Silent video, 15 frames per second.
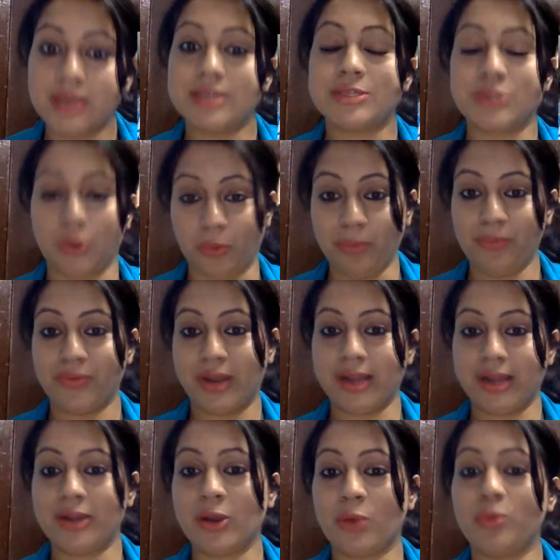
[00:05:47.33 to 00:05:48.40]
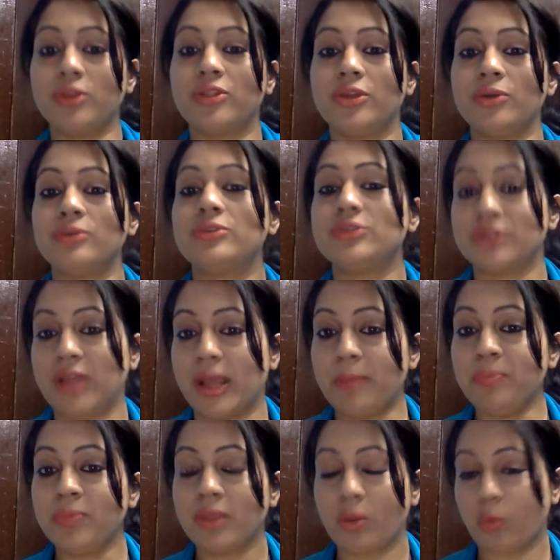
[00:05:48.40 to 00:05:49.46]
So right now with you today,